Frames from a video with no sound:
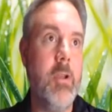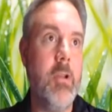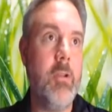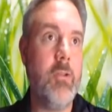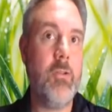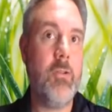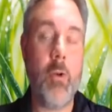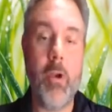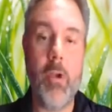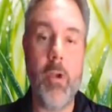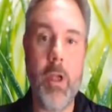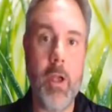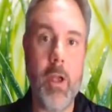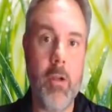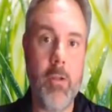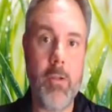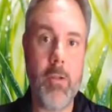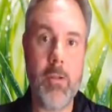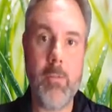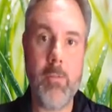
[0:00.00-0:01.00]
soil
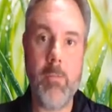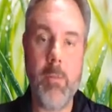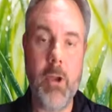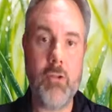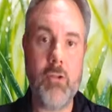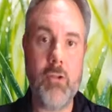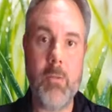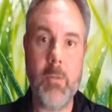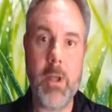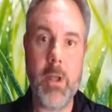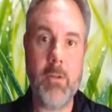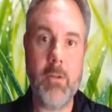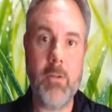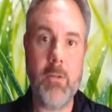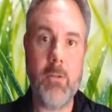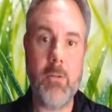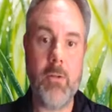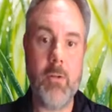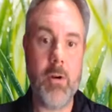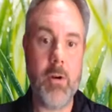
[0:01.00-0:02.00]
health
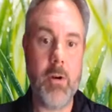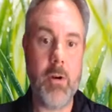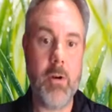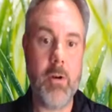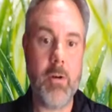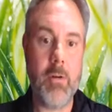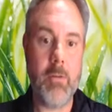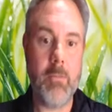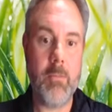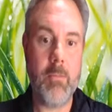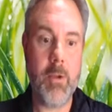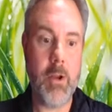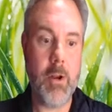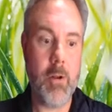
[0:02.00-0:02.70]
measurements, or,